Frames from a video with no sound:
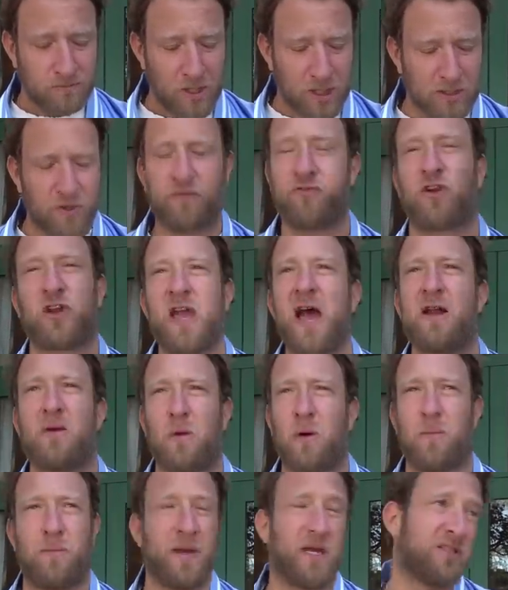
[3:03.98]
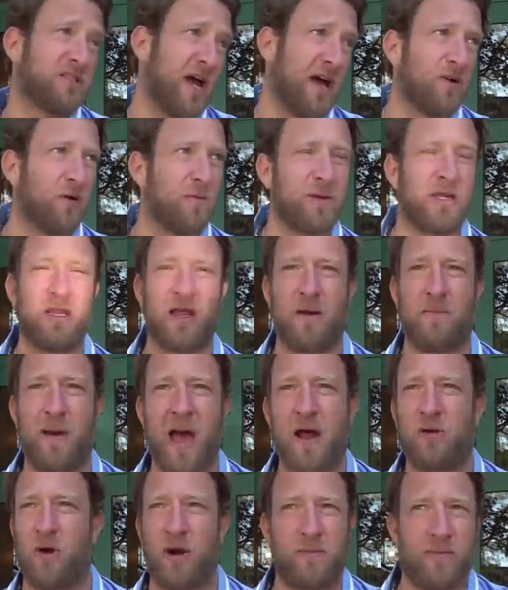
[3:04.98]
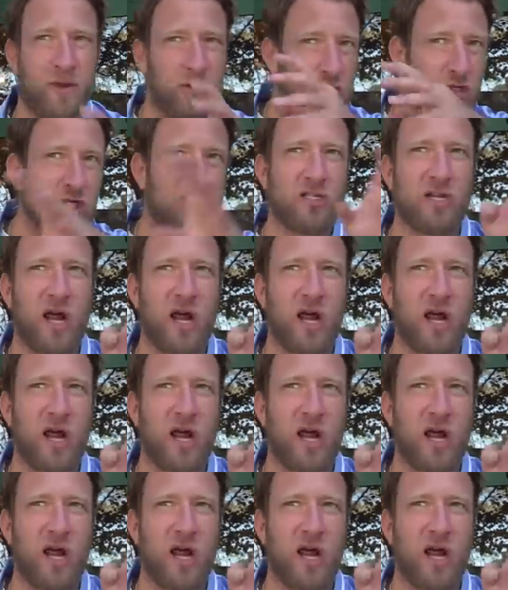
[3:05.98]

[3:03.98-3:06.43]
it's a forgettable pizza. I don't mean that bad way, but there's just